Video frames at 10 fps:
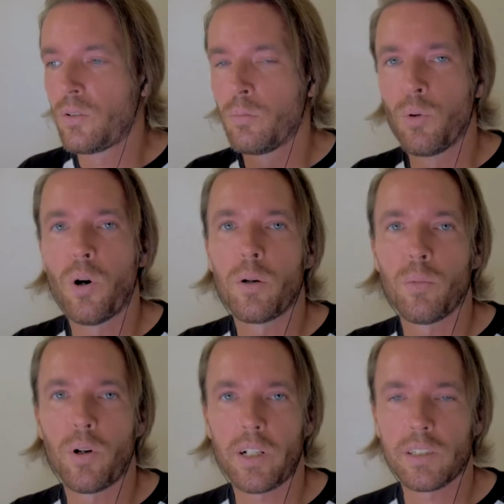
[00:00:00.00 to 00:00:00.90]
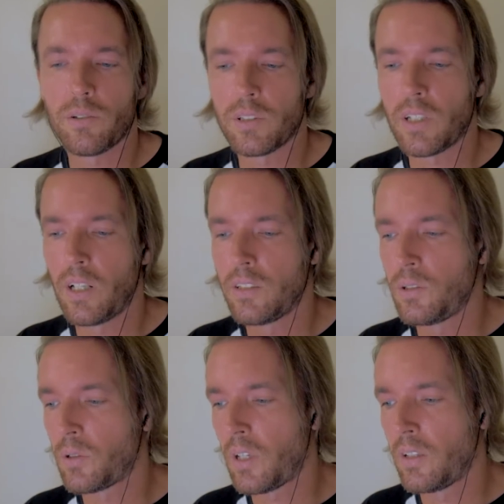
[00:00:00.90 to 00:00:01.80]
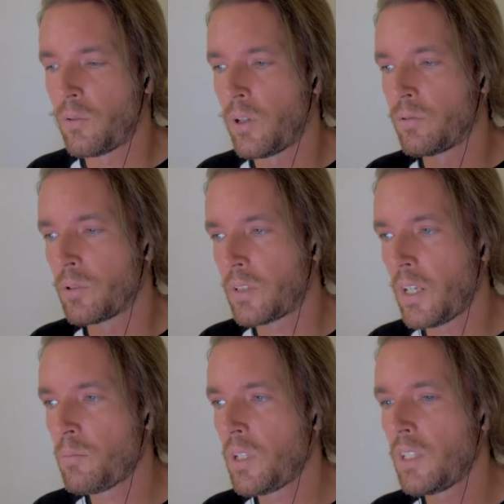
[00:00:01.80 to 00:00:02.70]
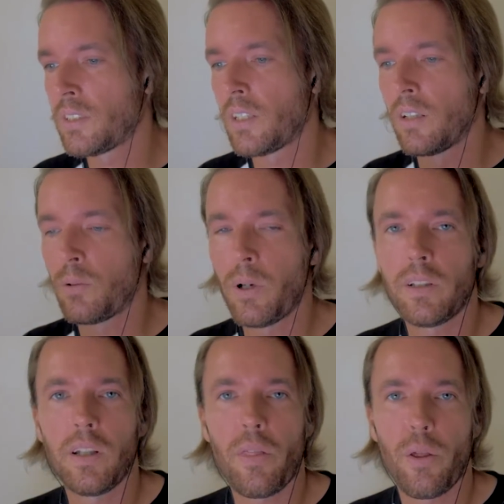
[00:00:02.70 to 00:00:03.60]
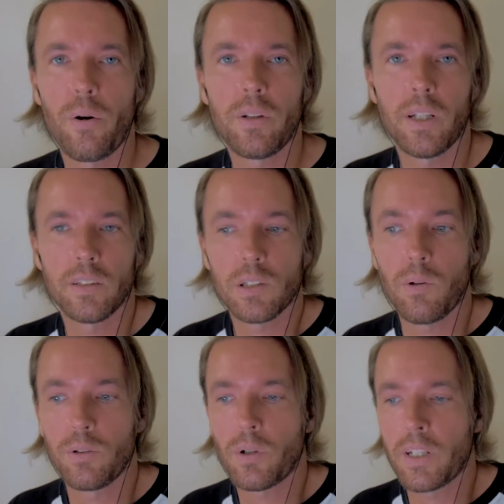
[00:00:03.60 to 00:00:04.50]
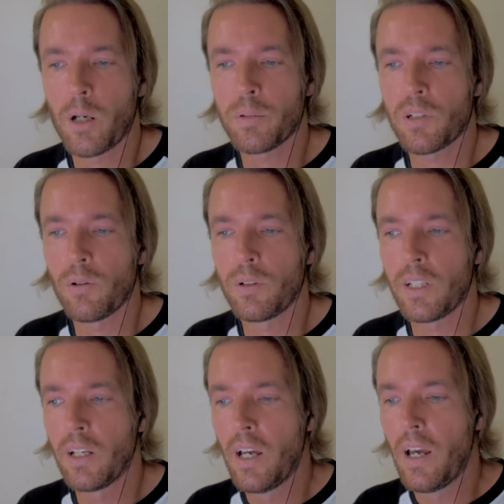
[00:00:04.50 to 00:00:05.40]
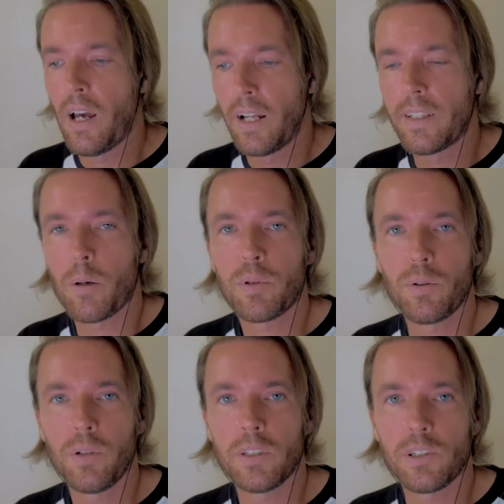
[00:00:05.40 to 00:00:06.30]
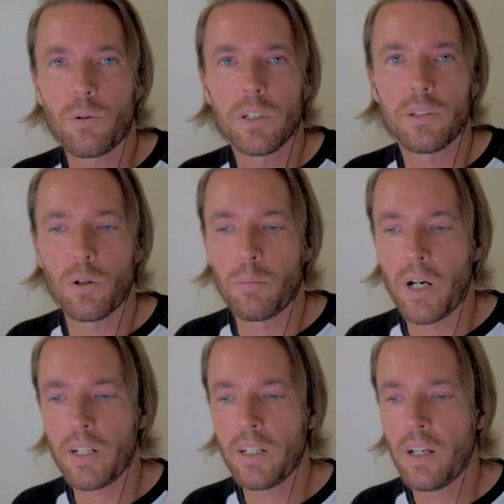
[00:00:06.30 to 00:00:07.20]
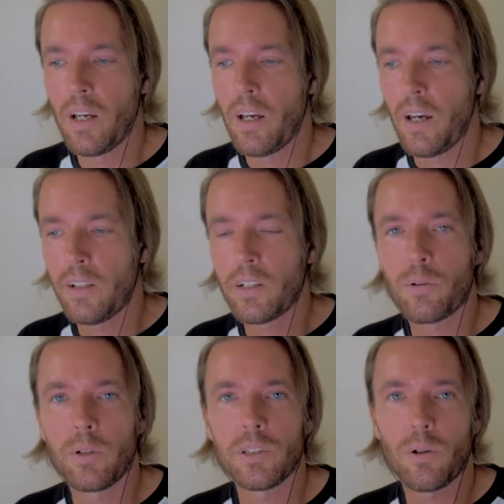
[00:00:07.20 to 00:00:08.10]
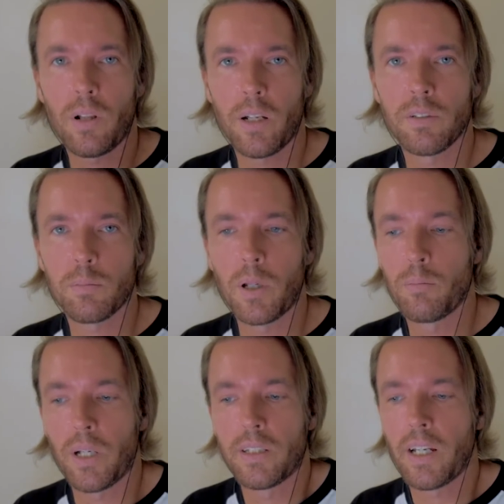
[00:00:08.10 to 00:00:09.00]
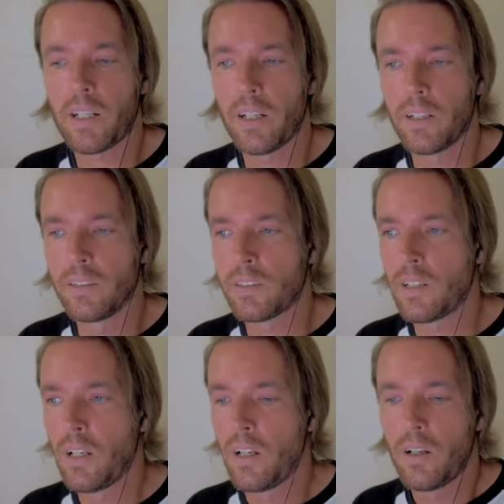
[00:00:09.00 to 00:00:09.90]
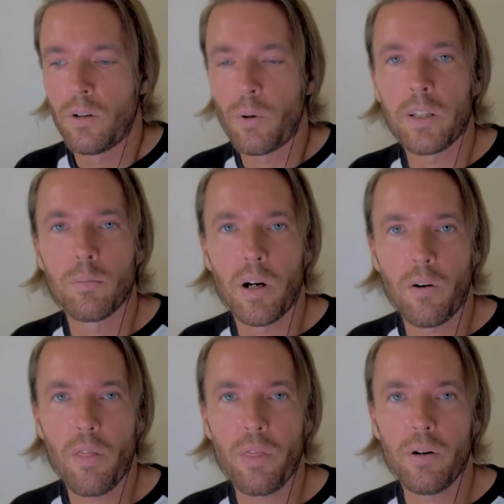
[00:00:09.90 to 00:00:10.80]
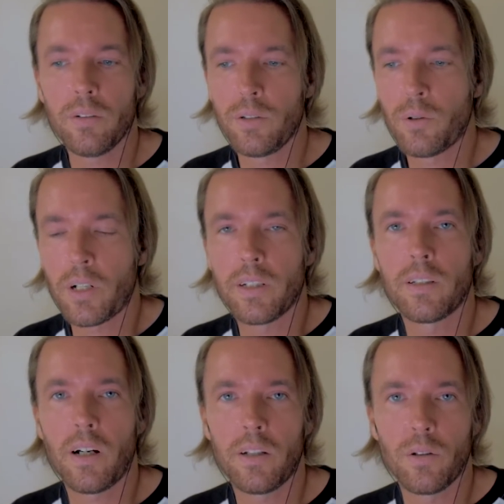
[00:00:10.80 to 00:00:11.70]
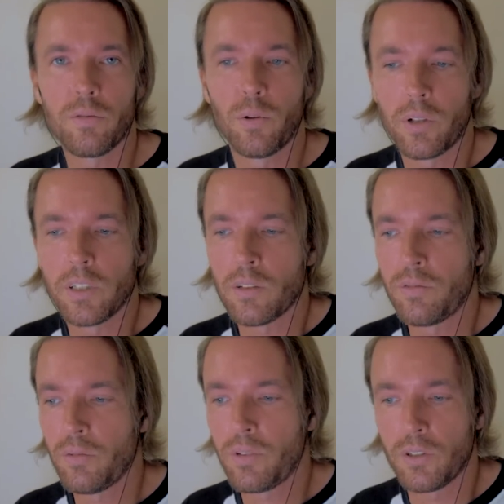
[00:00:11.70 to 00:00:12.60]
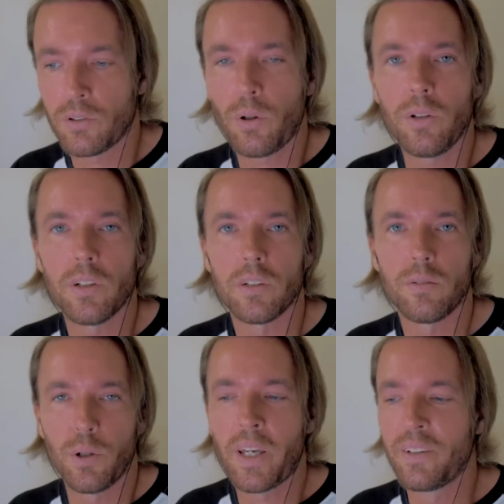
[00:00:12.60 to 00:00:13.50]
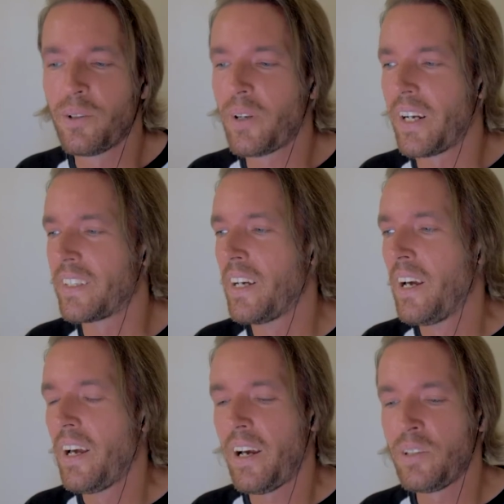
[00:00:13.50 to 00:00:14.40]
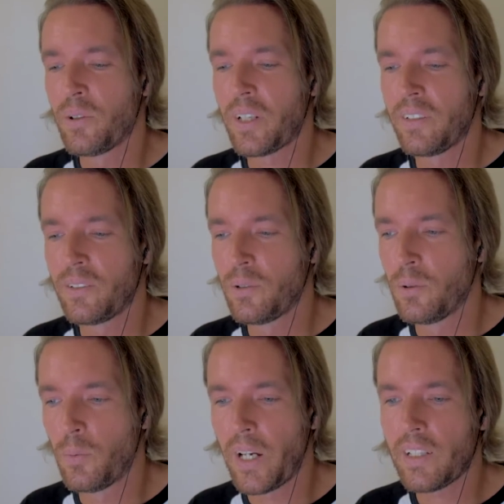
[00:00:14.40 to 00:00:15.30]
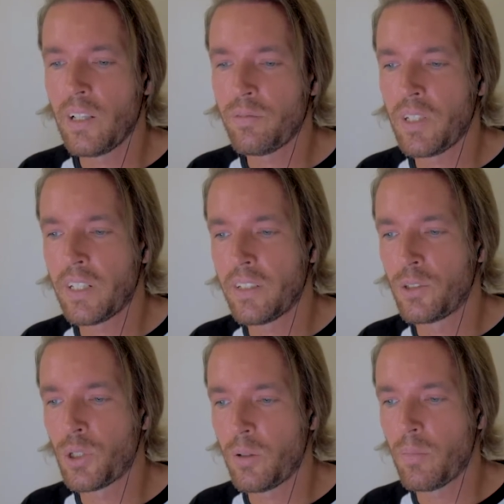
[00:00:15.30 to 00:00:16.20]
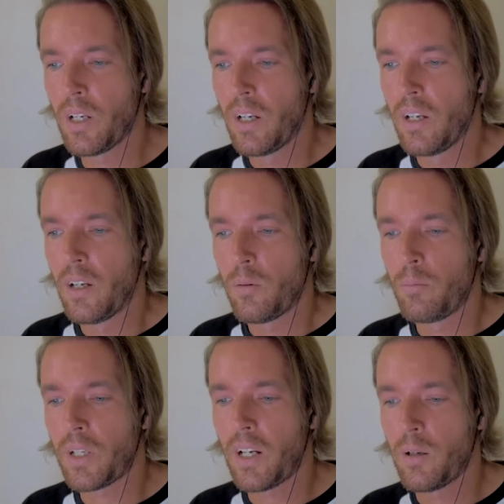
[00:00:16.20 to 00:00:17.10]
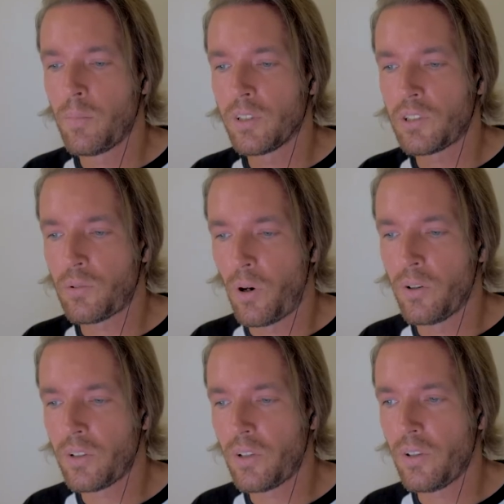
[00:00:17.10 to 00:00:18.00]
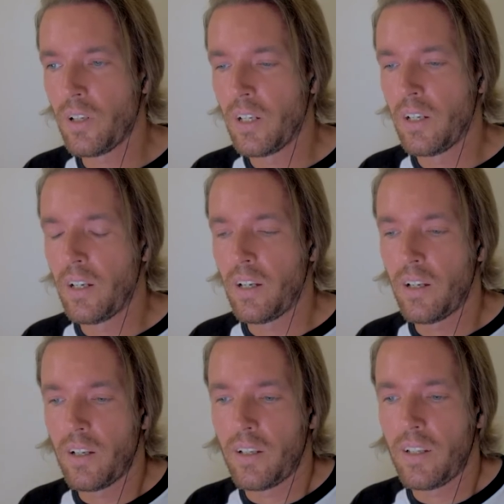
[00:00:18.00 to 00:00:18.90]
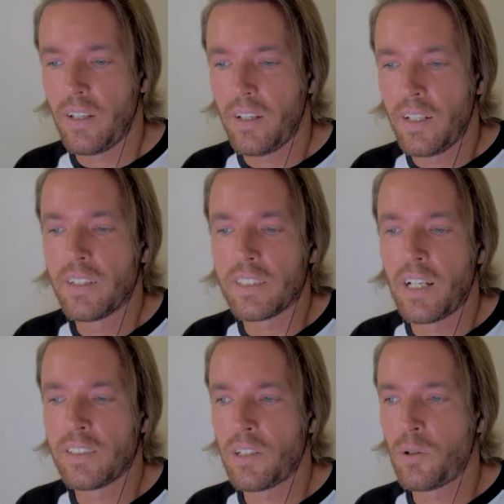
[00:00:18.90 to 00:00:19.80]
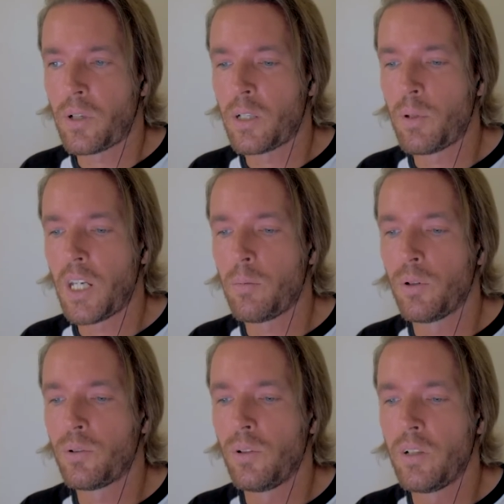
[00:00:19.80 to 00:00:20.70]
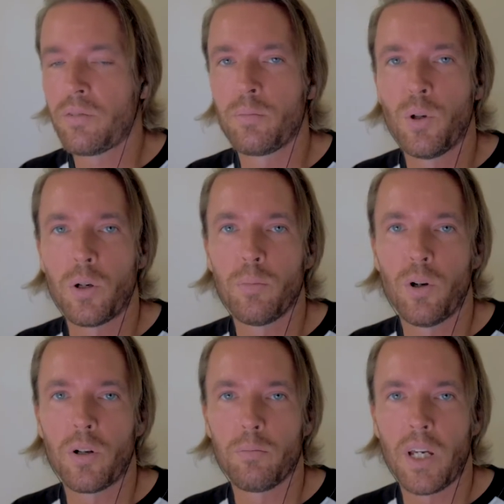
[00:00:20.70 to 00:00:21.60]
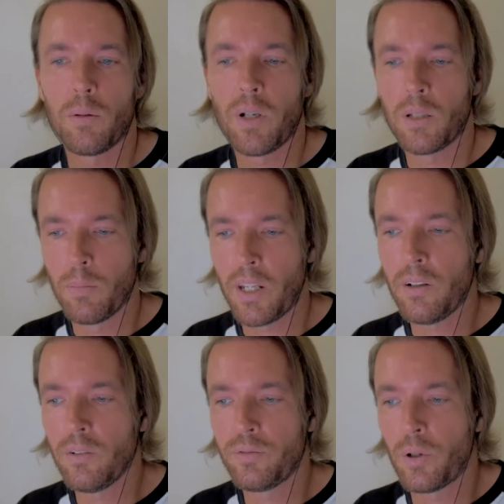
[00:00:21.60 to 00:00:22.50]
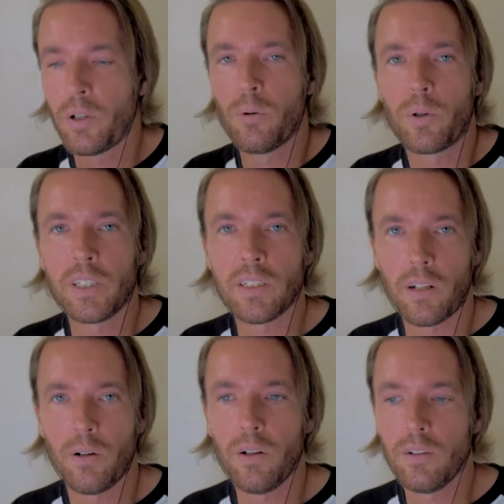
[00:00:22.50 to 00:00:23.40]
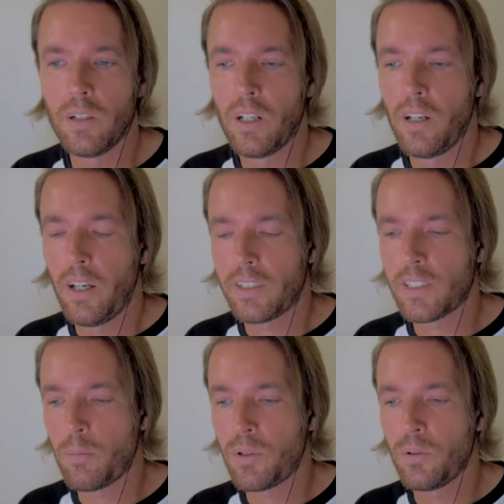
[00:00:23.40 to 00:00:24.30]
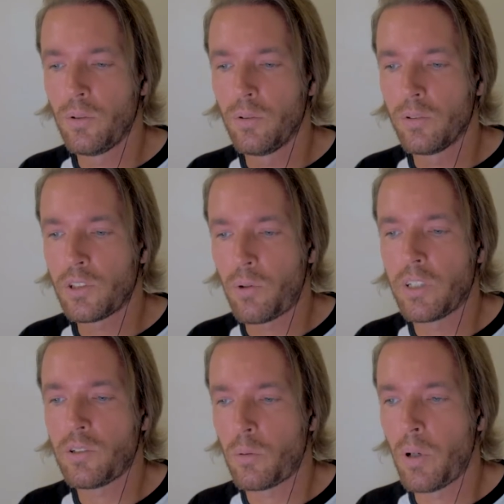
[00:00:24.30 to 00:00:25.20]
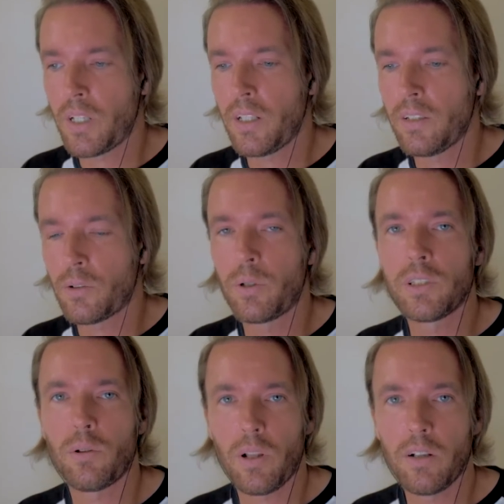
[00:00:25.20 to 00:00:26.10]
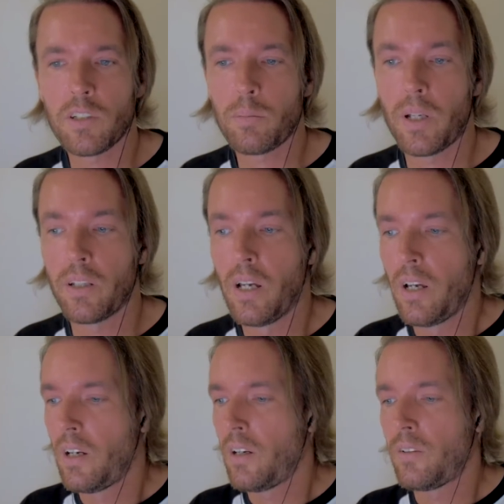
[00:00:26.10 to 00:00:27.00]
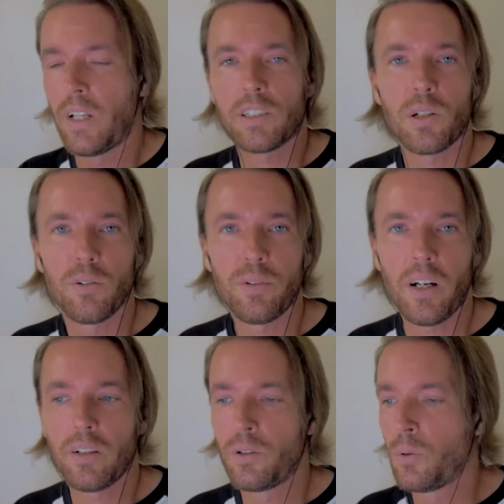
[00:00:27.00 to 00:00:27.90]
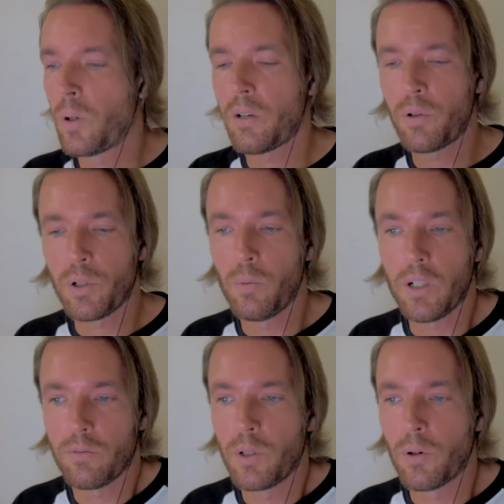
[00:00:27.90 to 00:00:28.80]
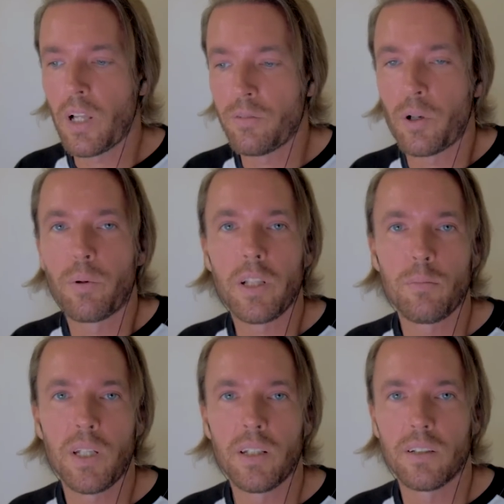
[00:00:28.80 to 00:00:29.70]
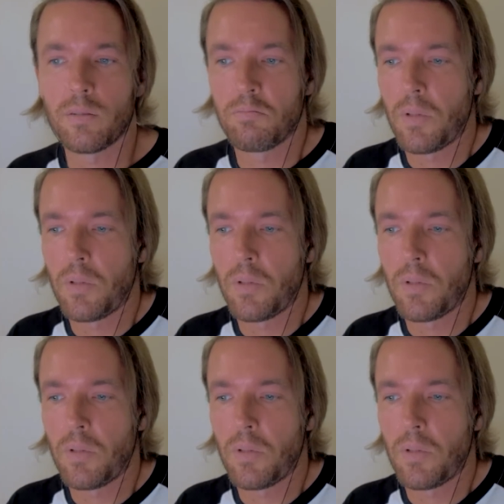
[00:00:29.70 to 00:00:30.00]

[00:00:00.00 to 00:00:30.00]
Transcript: to more and more exercise. You can run for 10 minutes, then 20, 30, and so on. You can absolutely adapt to it, stress your body, and decrease your lifespan by decades. Run a marathon, and you're gonna die in your 40s and 50s. Totally, you can do that. And you can do weightlifting in the gym, become stronger in the sense that you're going to be able to lift more and more man-made metal for no reason at all, except to stress your body and decrease your lifespan. That's all fine. Do whatever you want with your life. I really mean it.